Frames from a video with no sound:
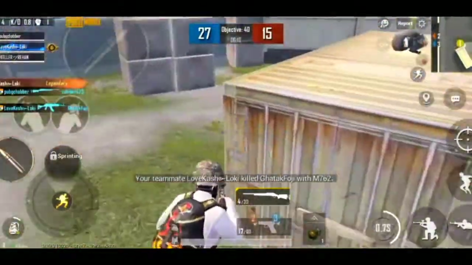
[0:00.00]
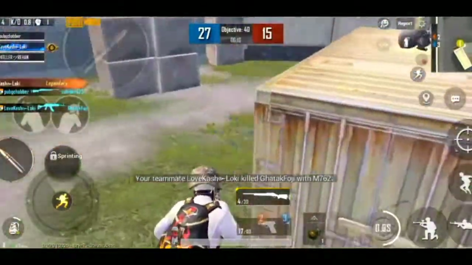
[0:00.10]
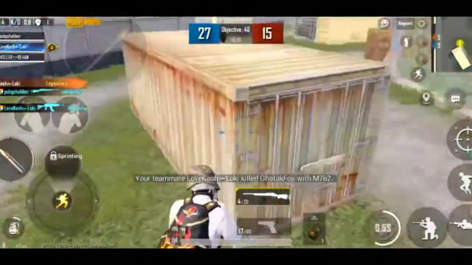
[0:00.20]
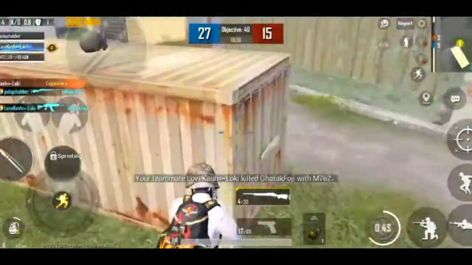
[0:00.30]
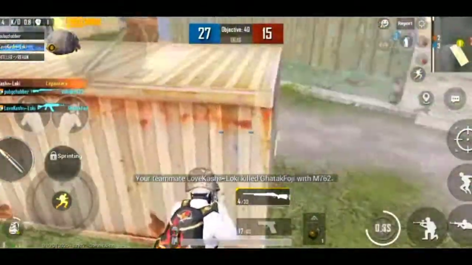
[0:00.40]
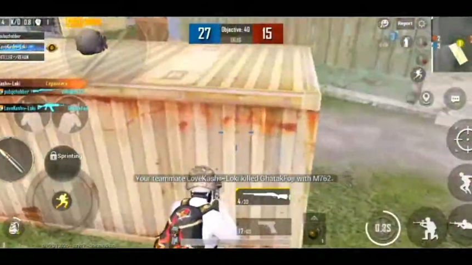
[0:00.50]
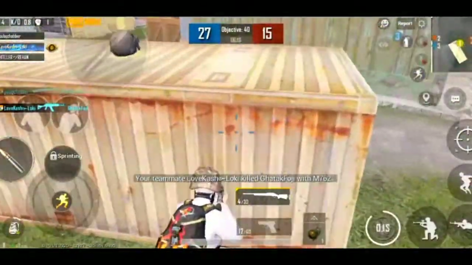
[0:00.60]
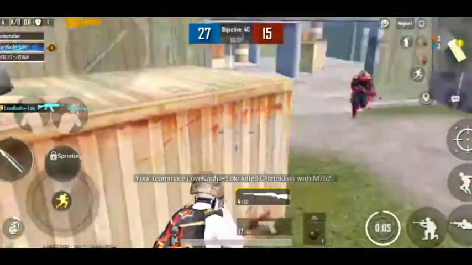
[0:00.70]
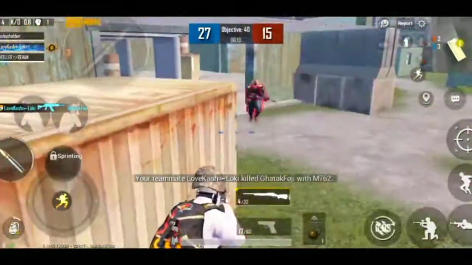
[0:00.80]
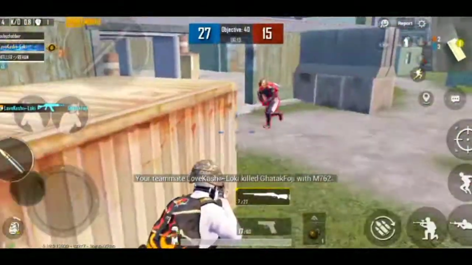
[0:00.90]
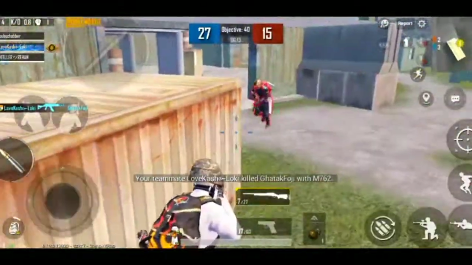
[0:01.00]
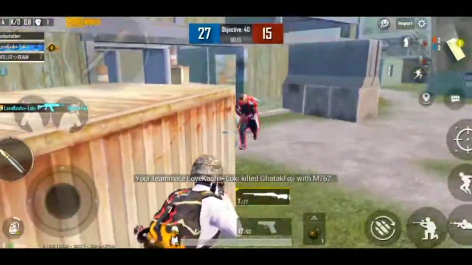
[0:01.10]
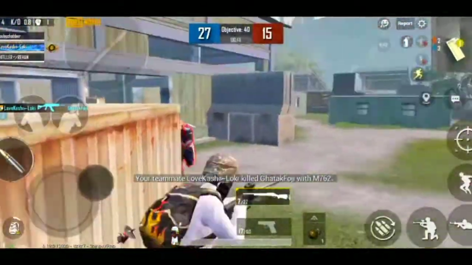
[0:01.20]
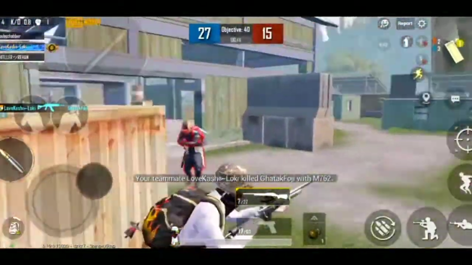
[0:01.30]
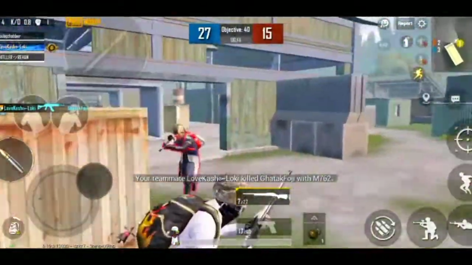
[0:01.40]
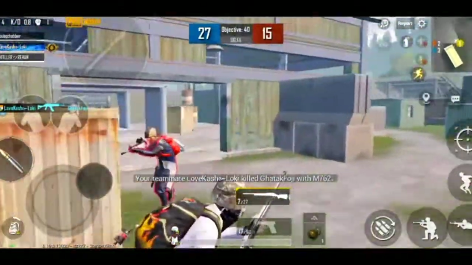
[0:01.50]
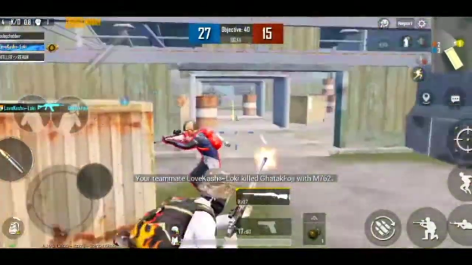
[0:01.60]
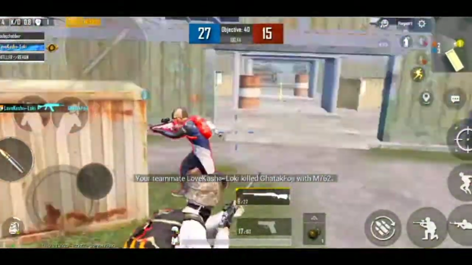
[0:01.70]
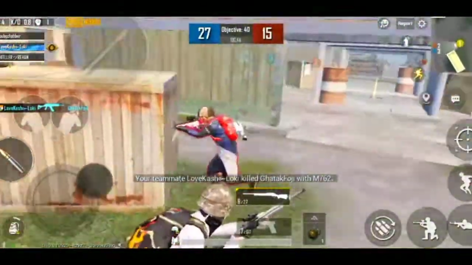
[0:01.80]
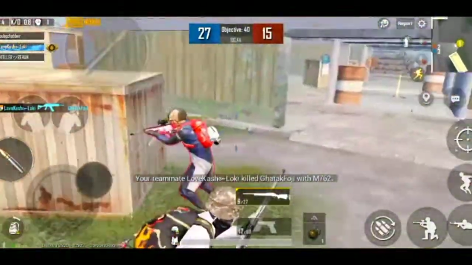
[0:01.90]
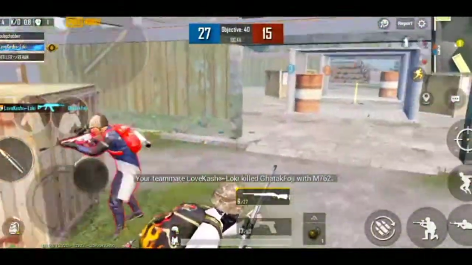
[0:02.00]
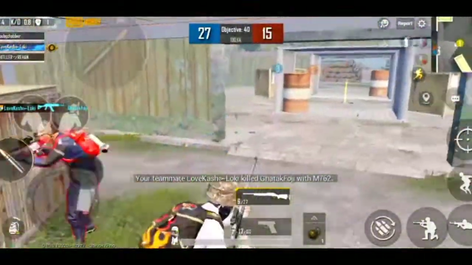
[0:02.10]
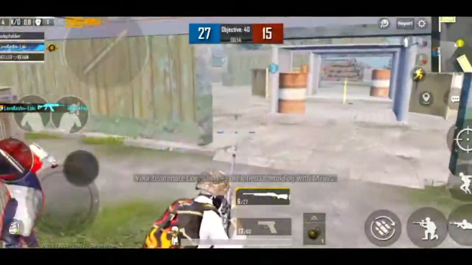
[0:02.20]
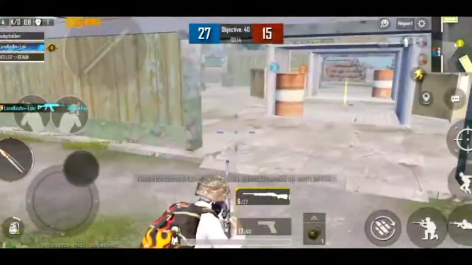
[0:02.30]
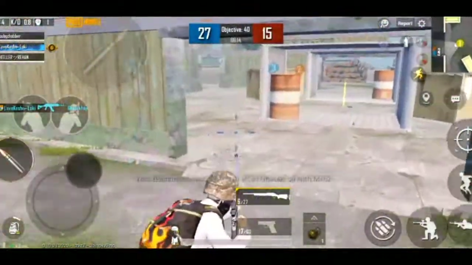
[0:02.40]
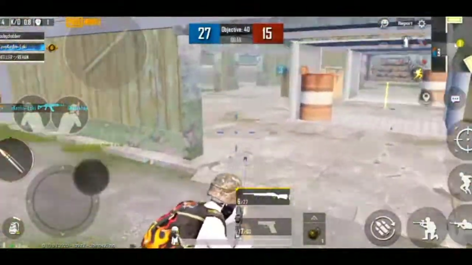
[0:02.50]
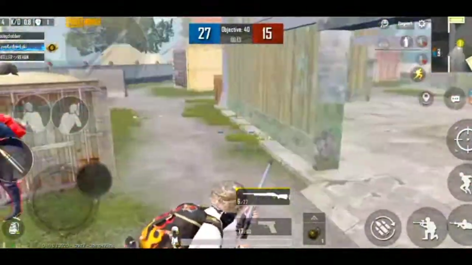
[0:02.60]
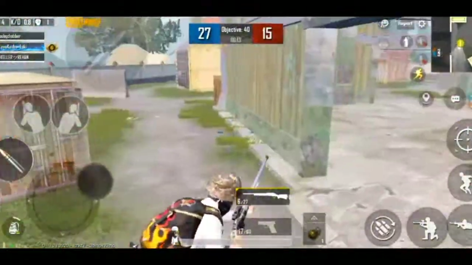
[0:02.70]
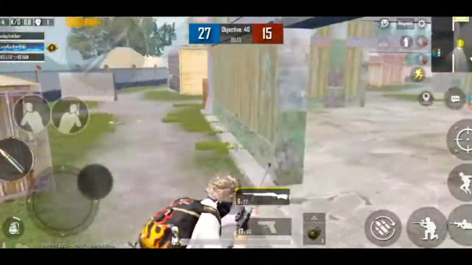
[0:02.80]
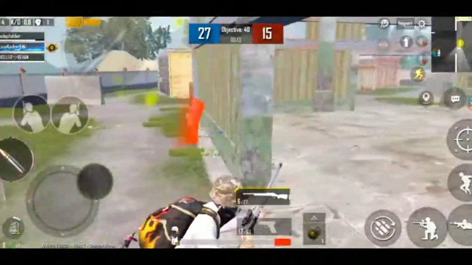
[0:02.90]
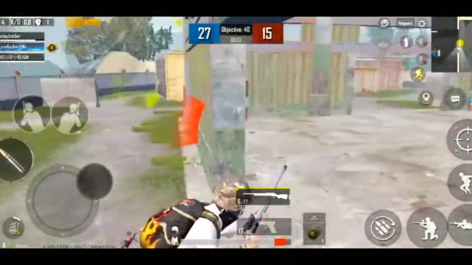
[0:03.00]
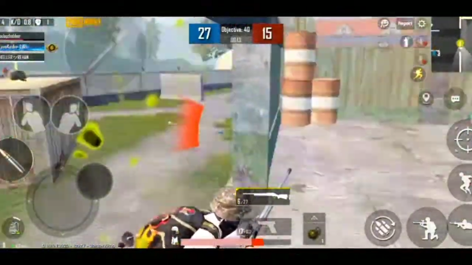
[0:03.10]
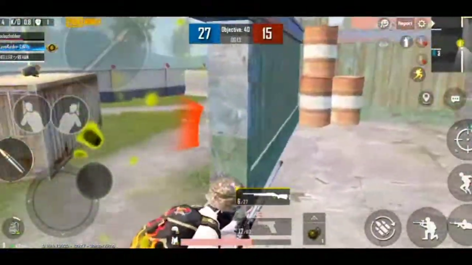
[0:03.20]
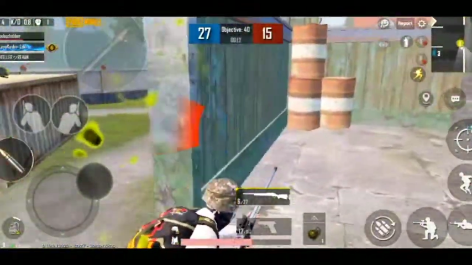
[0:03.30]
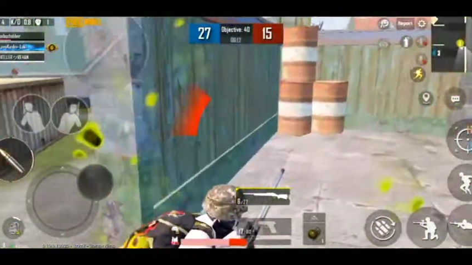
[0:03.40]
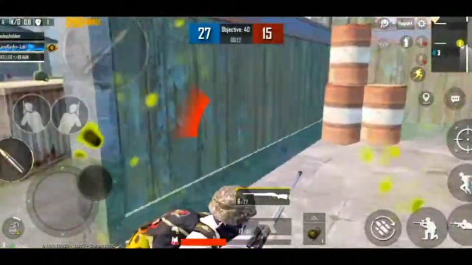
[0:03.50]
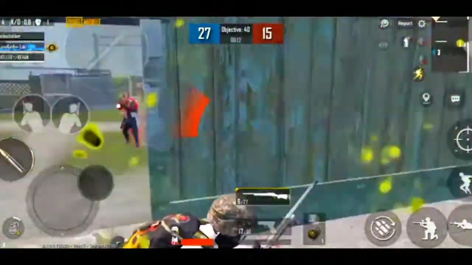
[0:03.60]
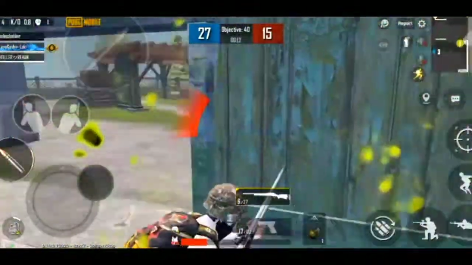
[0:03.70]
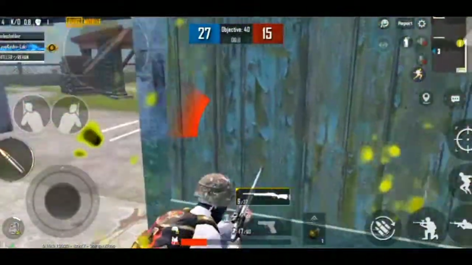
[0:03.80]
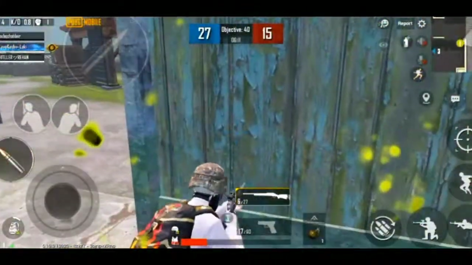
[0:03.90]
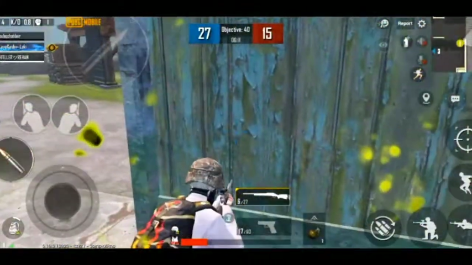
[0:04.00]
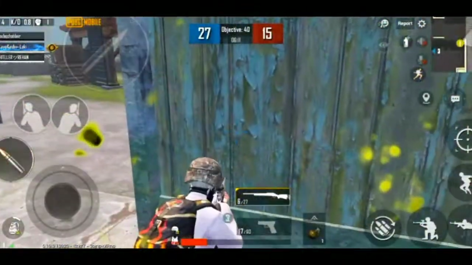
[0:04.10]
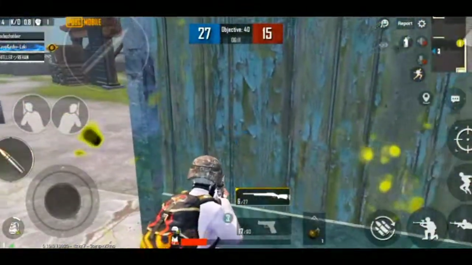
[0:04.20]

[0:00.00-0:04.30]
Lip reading: [unreadable: no face in view]